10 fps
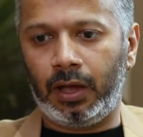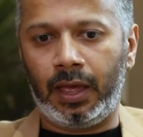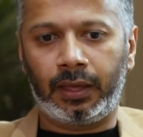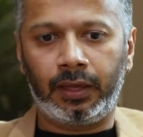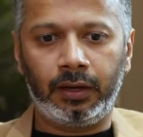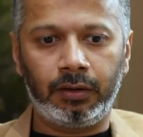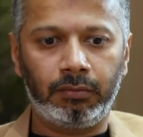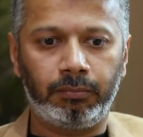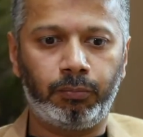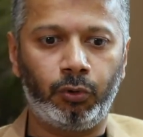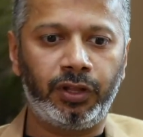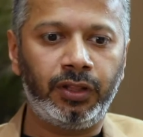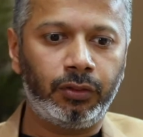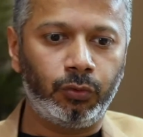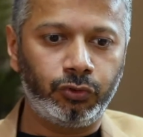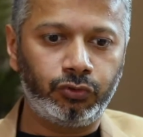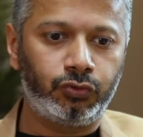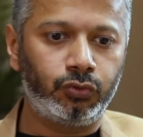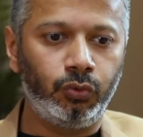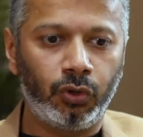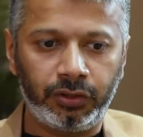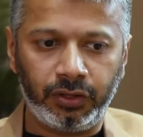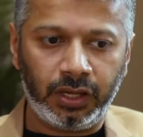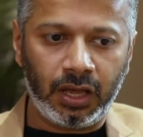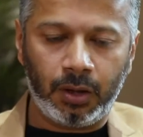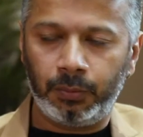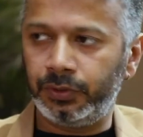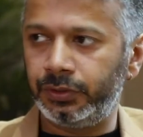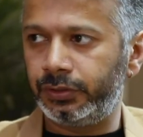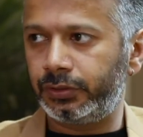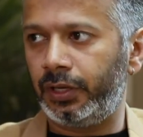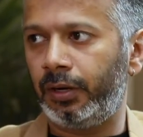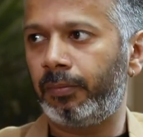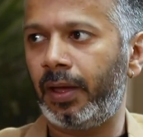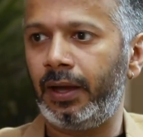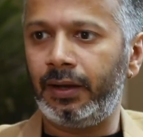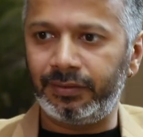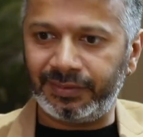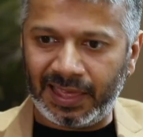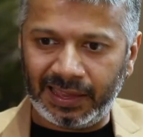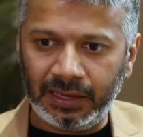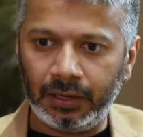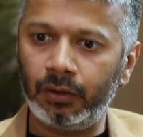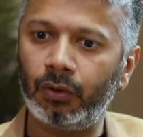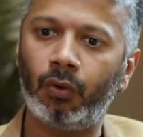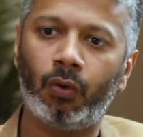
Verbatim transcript: i can put in those 2 or 3 hours in my design hmm.